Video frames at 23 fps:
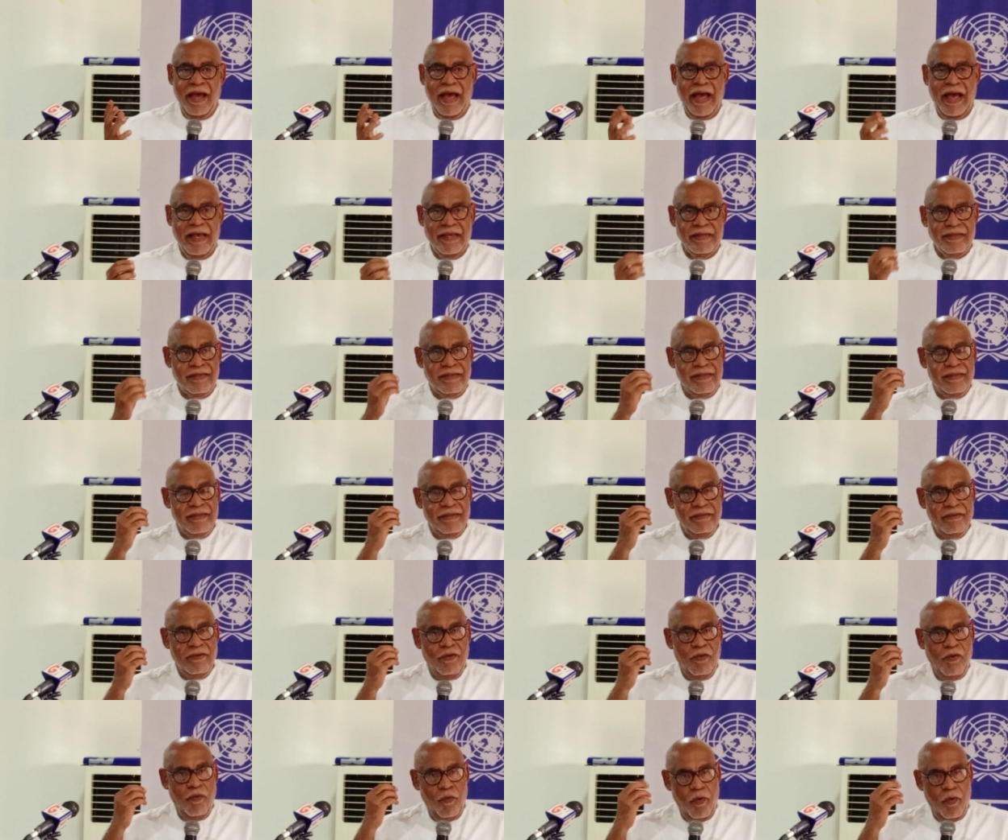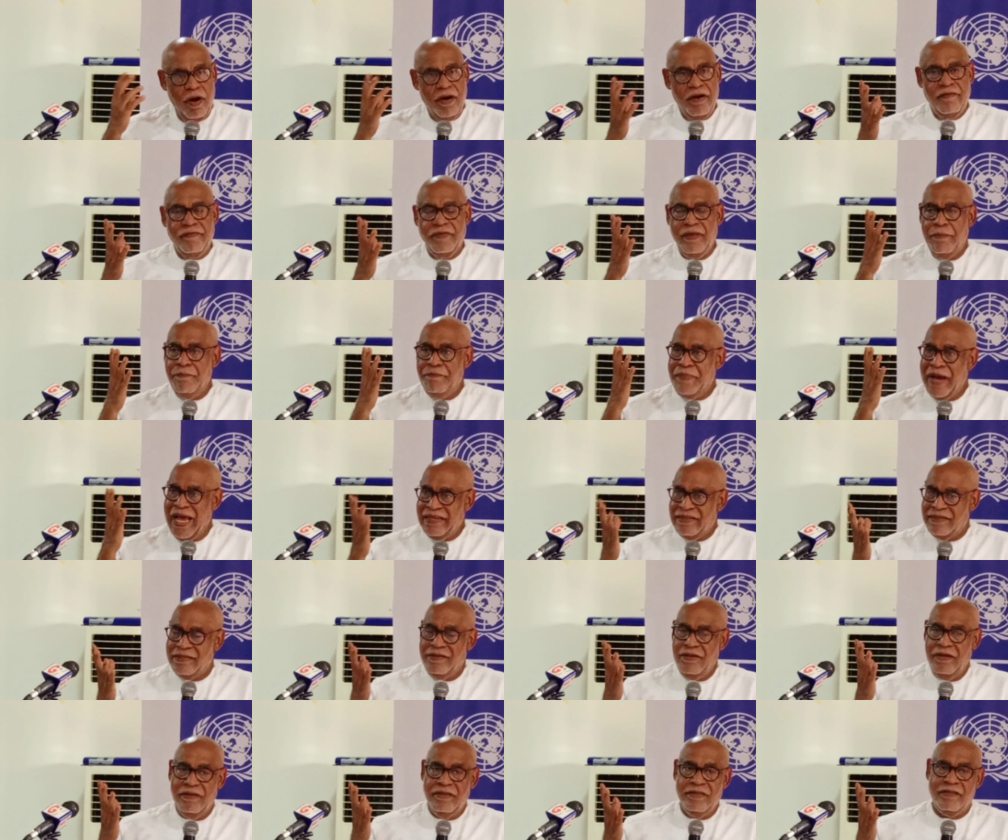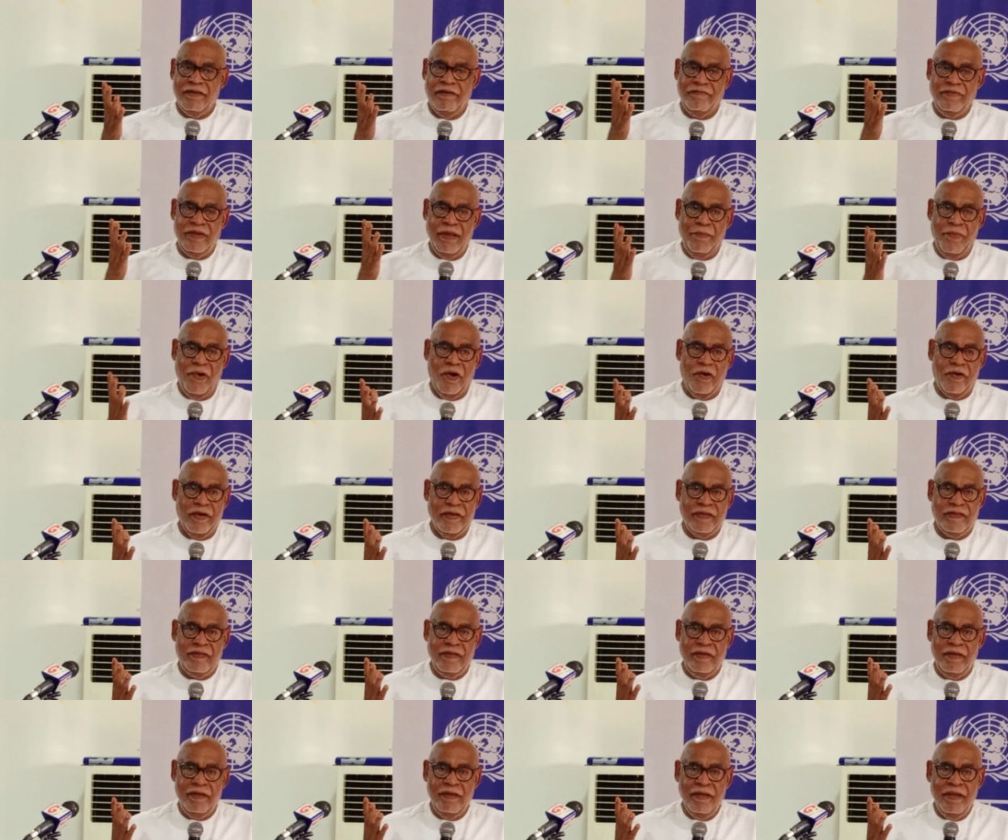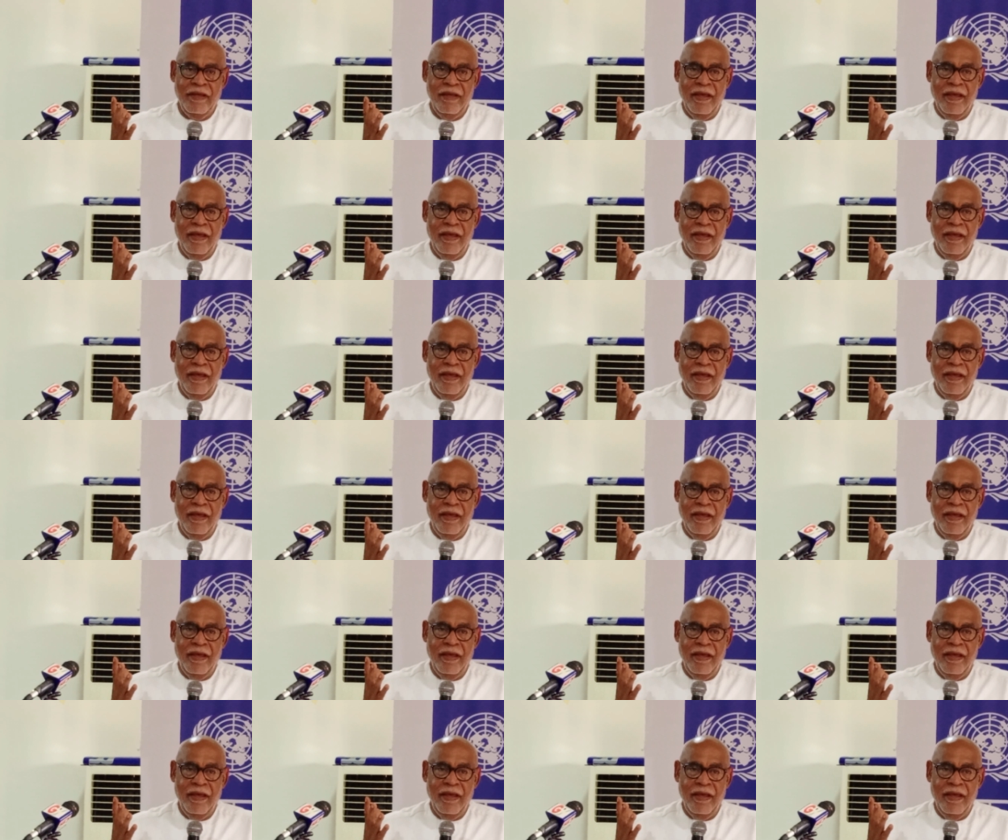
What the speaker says: as one of the bastions of democracy